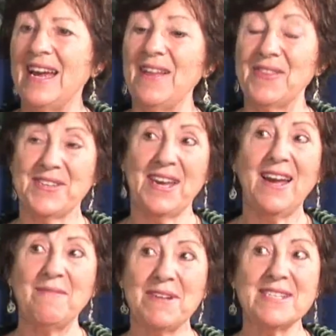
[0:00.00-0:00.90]
At the
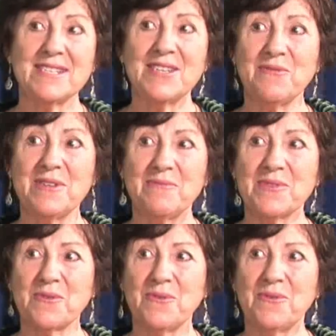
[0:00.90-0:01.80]
time, I didn't know what it
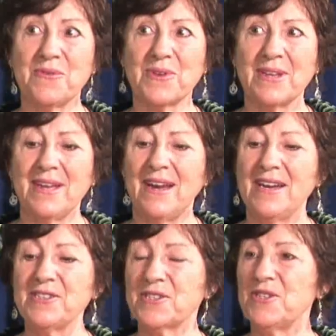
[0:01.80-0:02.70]
was called.
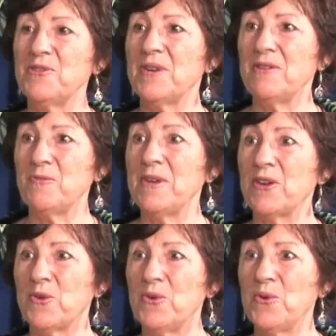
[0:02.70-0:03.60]
I just knew that I was
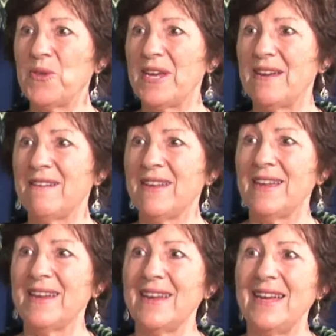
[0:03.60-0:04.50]
being called there.
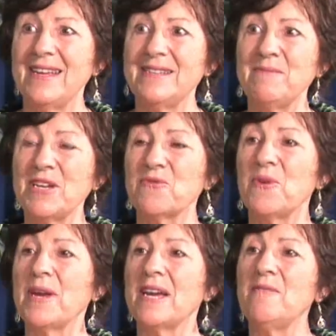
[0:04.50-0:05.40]
And in my
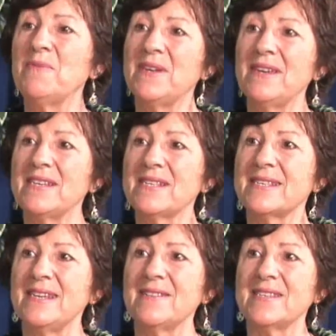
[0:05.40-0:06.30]
growing up years,
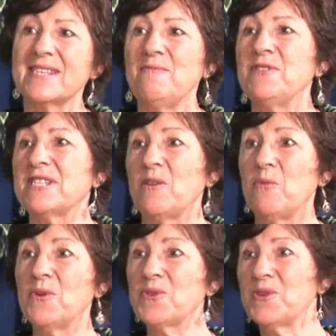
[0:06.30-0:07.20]
the subject I
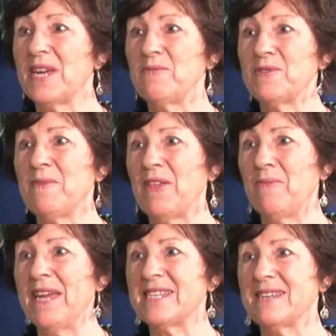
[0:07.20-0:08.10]
was good at was
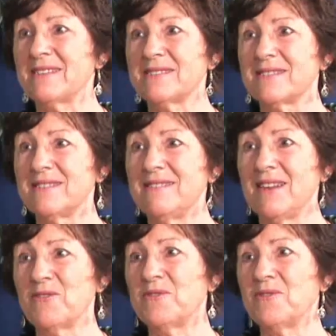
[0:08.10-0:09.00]
mathematics. Oh.
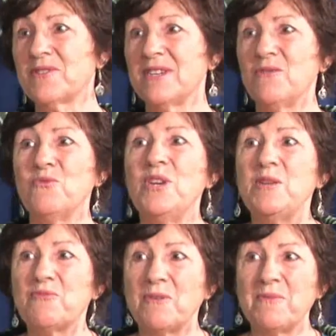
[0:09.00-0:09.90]
I ah. couldn't
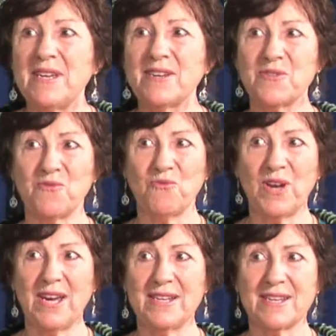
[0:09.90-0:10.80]
read properly, I couldn't
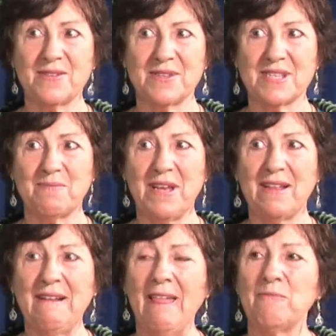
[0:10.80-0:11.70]
write, I couldn't
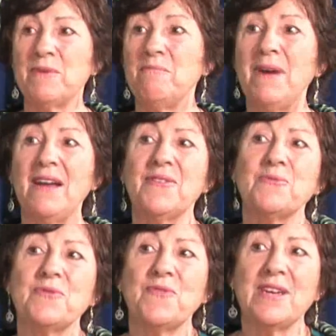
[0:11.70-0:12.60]
spell, but maths
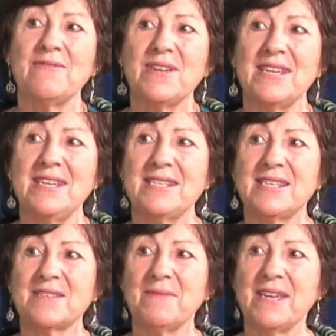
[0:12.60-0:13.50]
was very, very easy
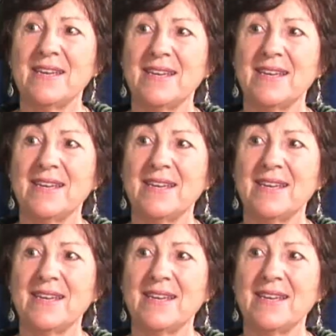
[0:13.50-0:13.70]
to me.